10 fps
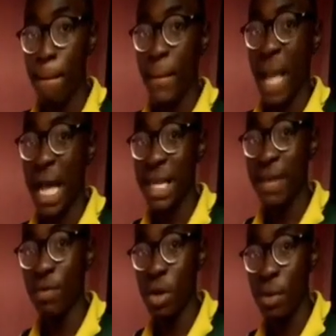an
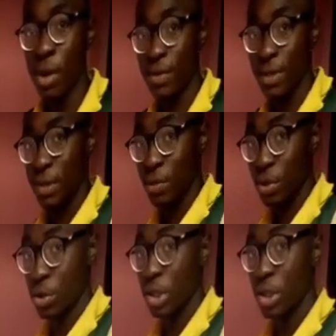even number of
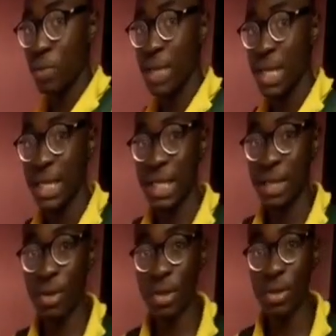distributions, your median is
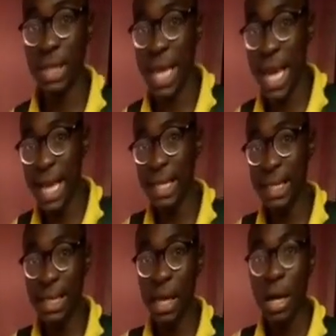equal to the n
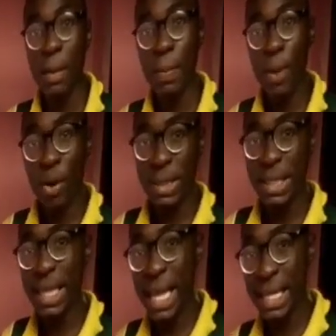
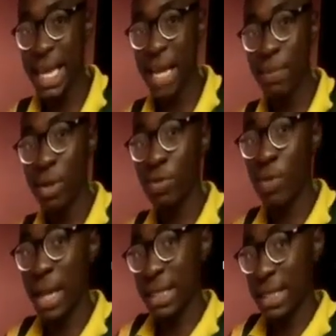plus
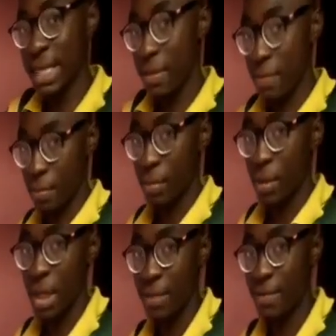1 term.
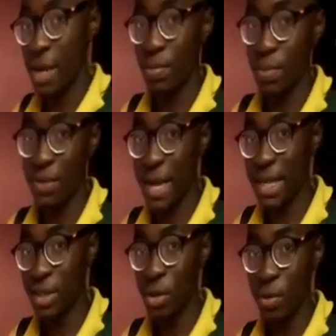Divide the
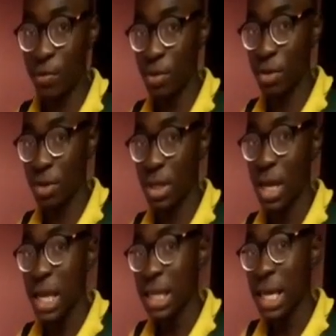sum of those.
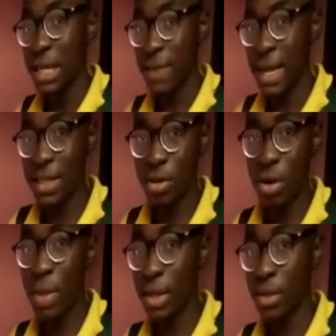Divide the
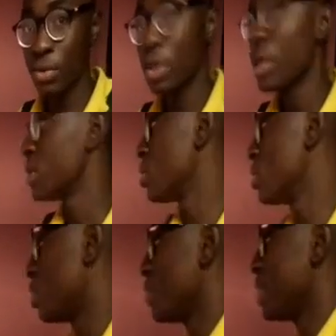sum by 2. So
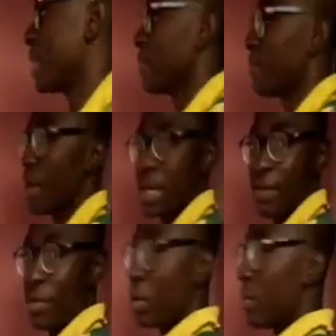your median for an
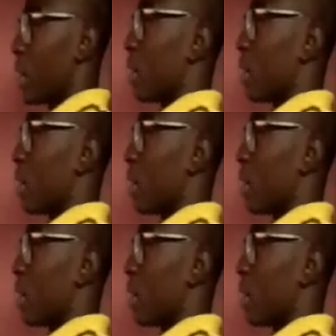even number,